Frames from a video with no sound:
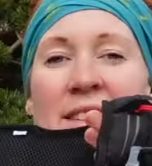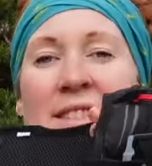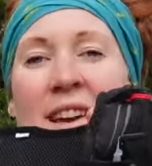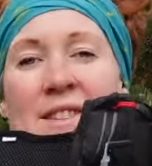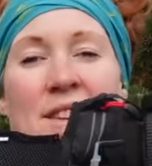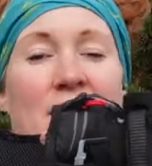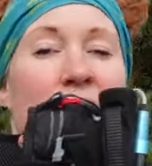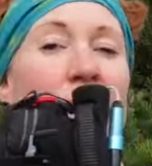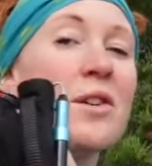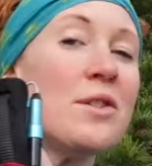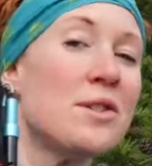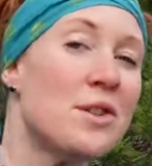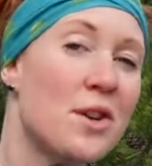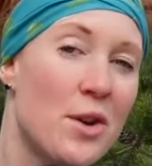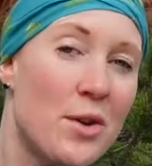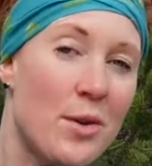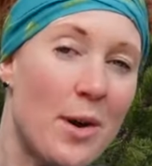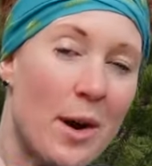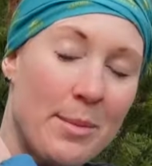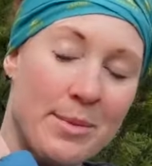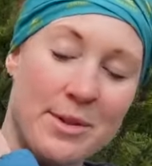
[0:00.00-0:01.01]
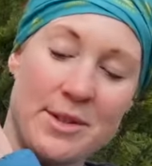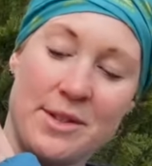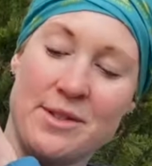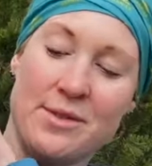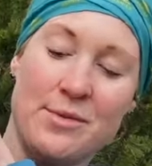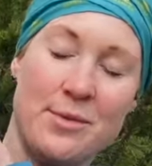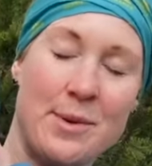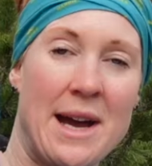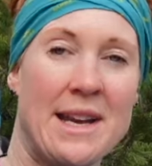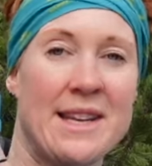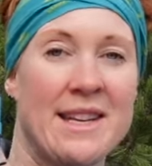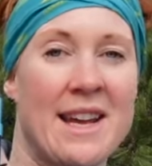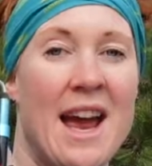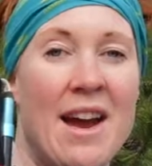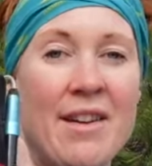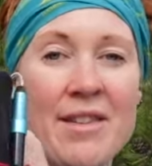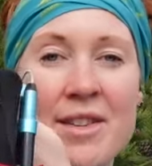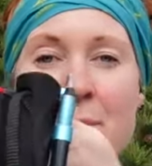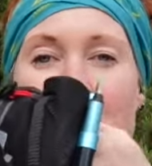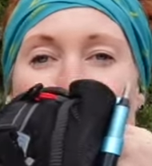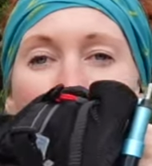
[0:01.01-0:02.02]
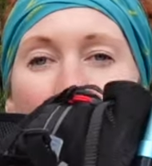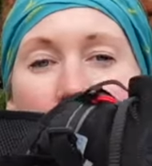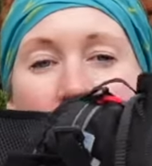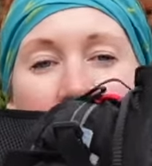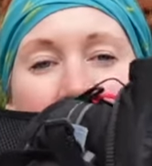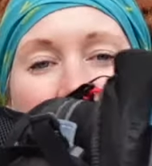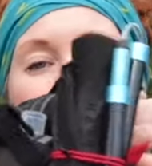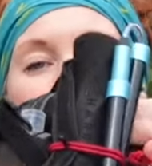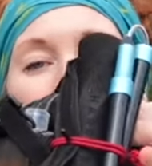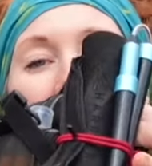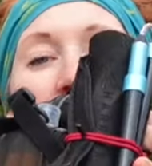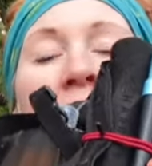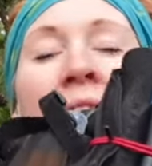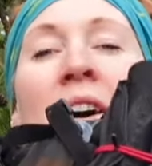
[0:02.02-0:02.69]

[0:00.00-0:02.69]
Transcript: So you've got 2 options of where to carry the poles there,